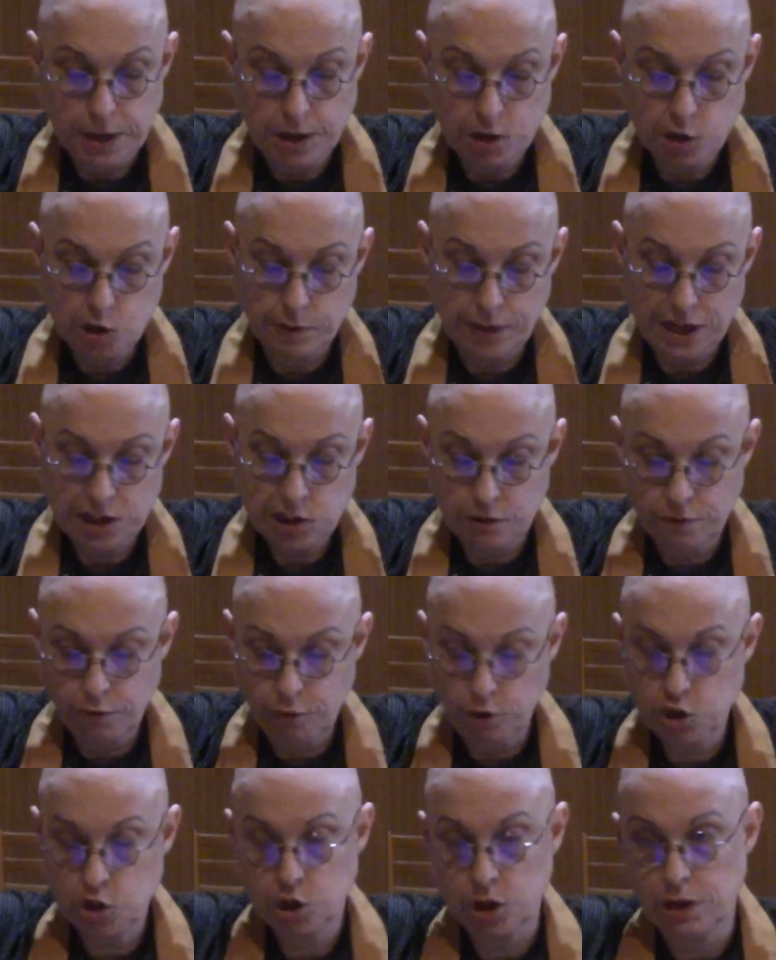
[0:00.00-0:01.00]
So that's
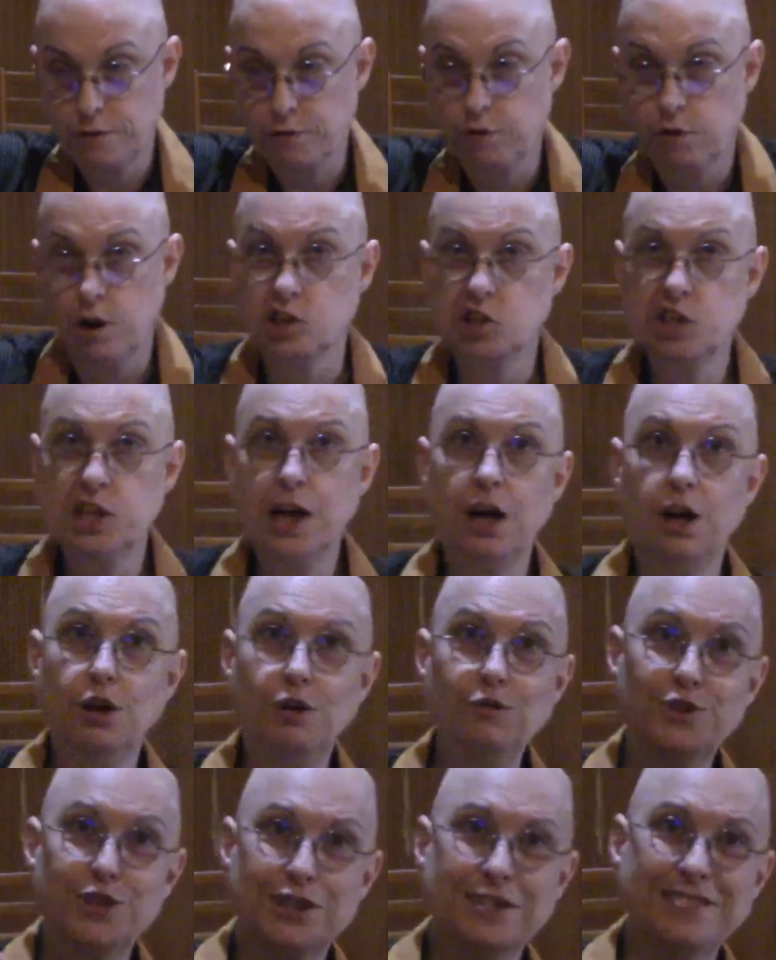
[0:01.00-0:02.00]
unfortunate for
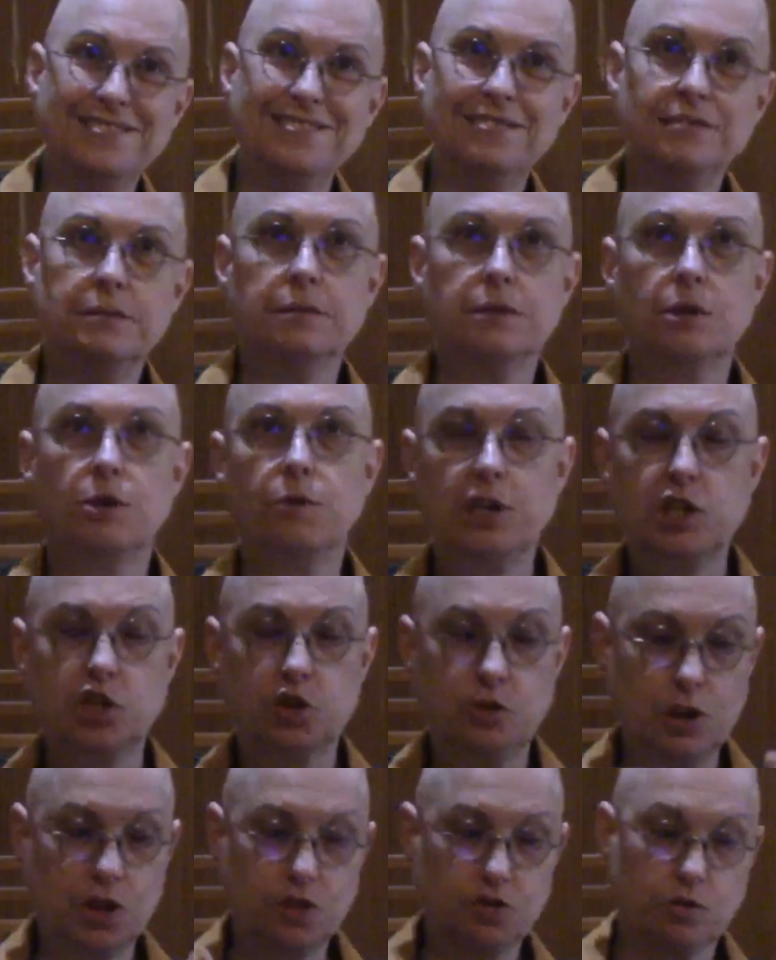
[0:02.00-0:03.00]
ourselves, creates
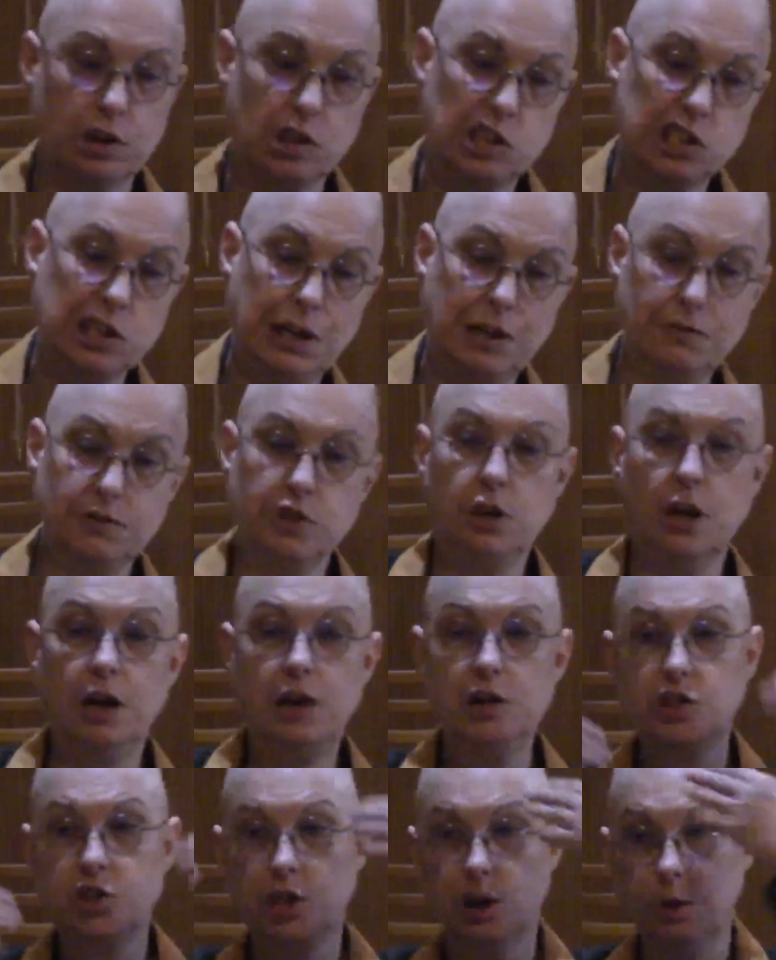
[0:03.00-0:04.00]
stress for ourselves. It
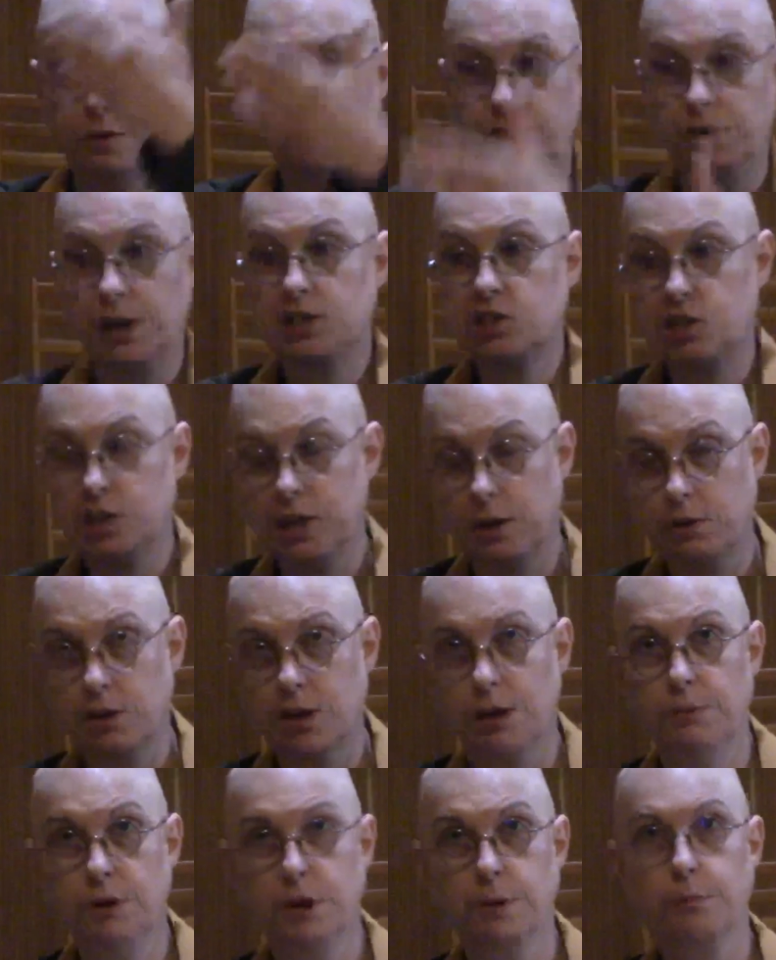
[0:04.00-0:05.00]
also affects the
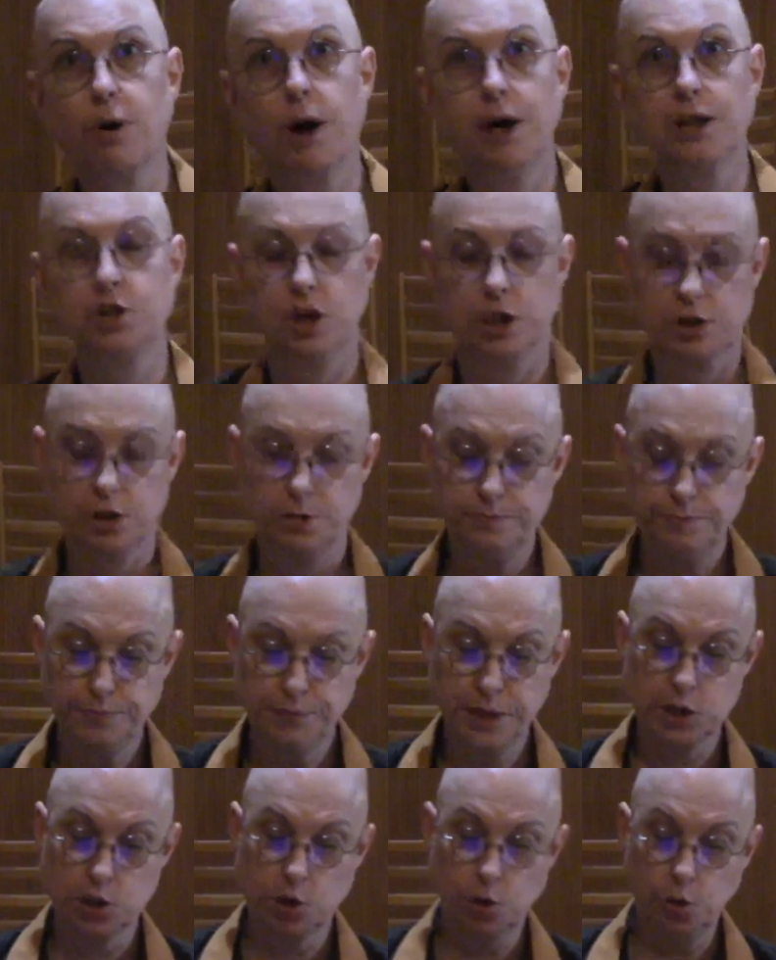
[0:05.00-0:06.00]
outcome of the project
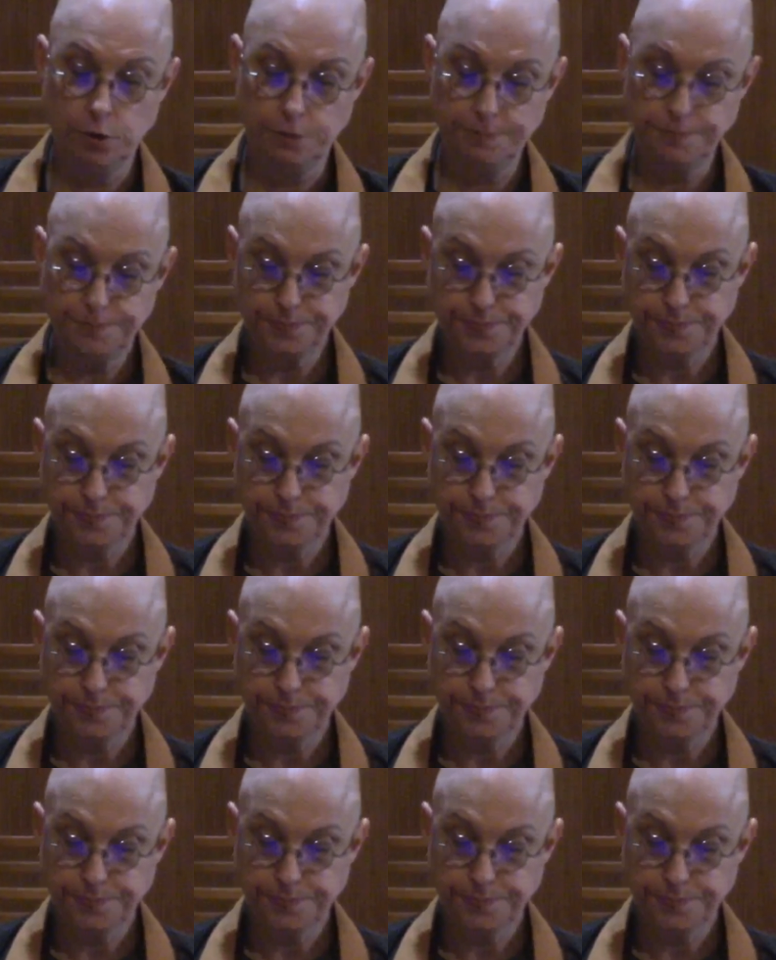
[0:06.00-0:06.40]
as a whole.